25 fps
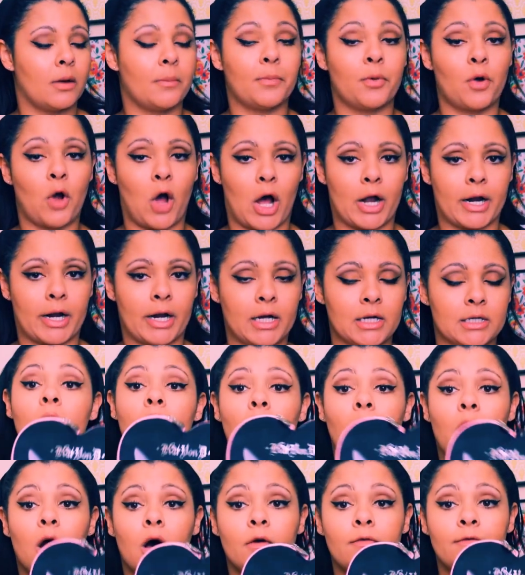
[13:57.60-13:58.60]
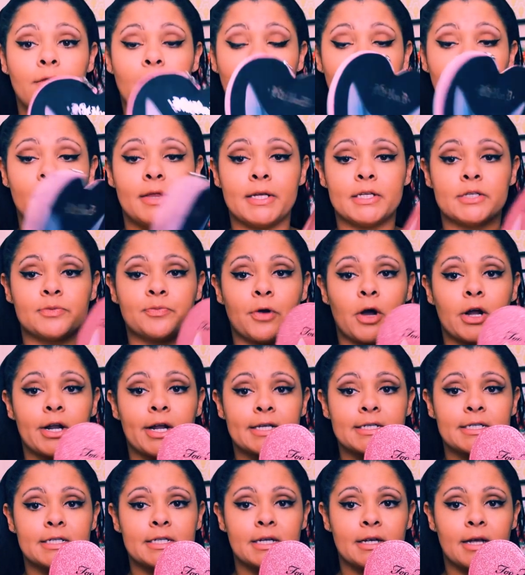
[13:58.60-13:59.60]
products. All five of these
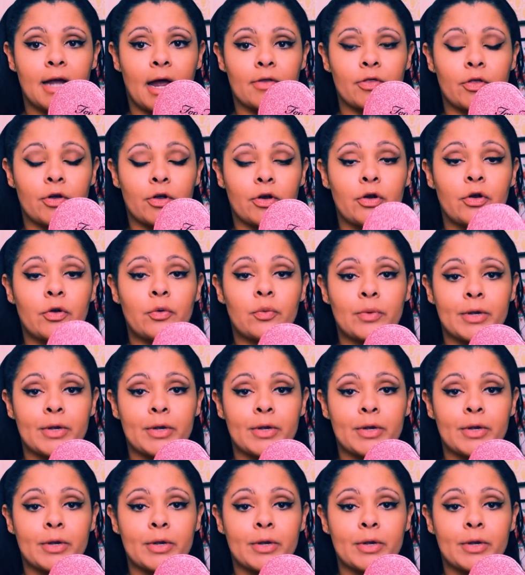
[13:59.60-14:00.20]
products together